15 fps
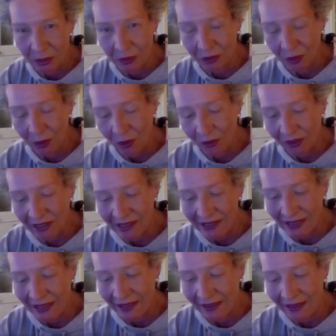what Outi
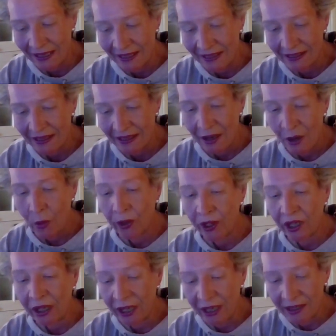said, that
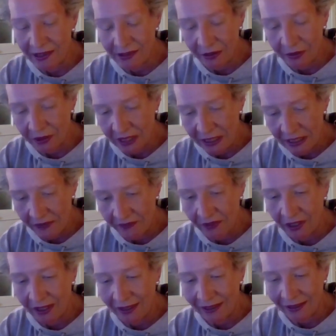where is the
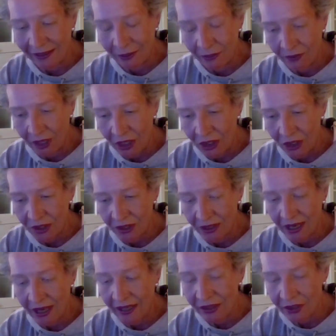creativity and innovation,
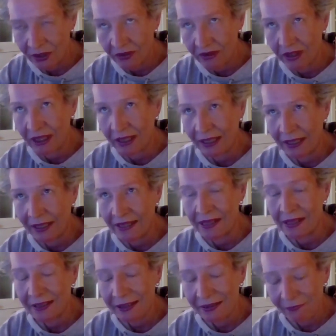I do think it's
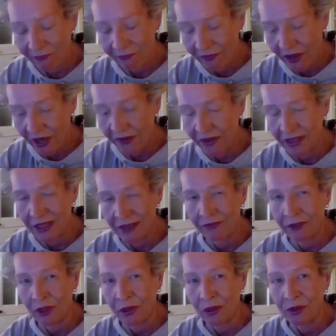very
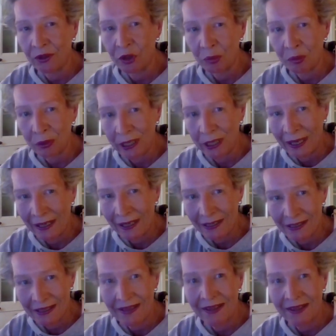difficult to
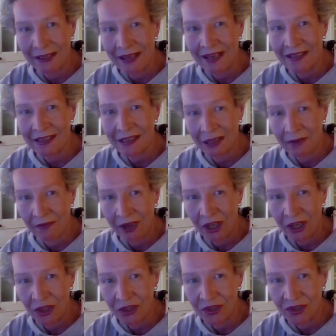predict the next
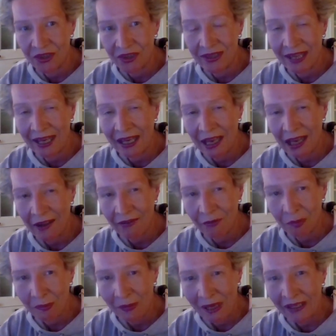innovations. They have
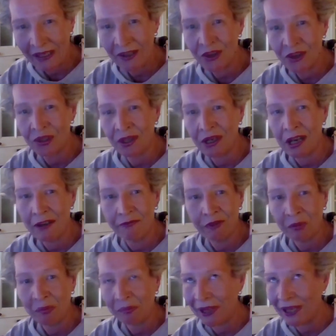managed to come
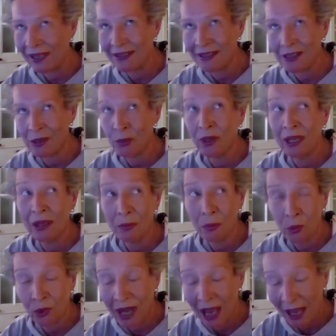from places we
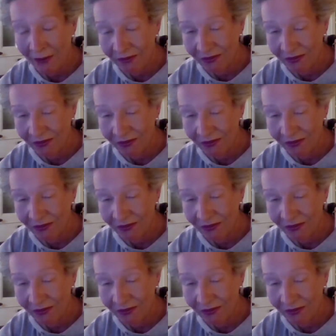would have